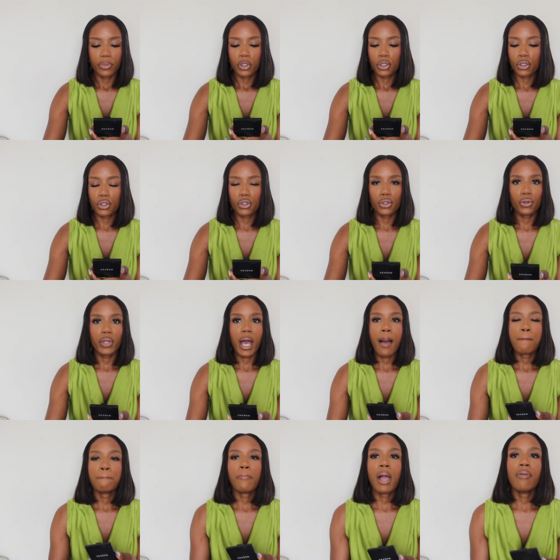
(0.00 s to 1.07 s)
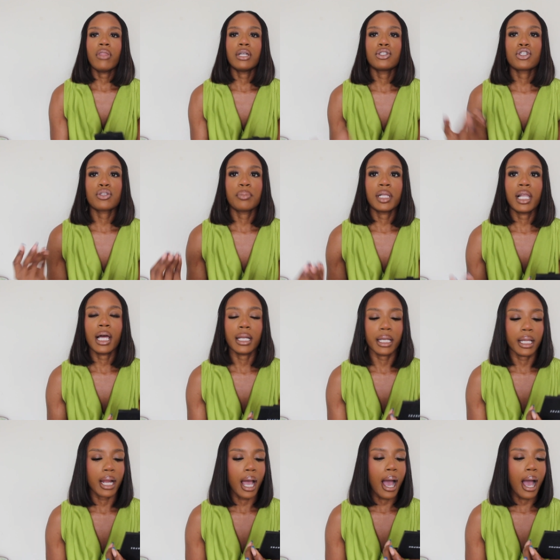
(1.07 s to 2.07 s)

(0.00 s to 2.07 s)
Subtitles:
So just do that and then just blend it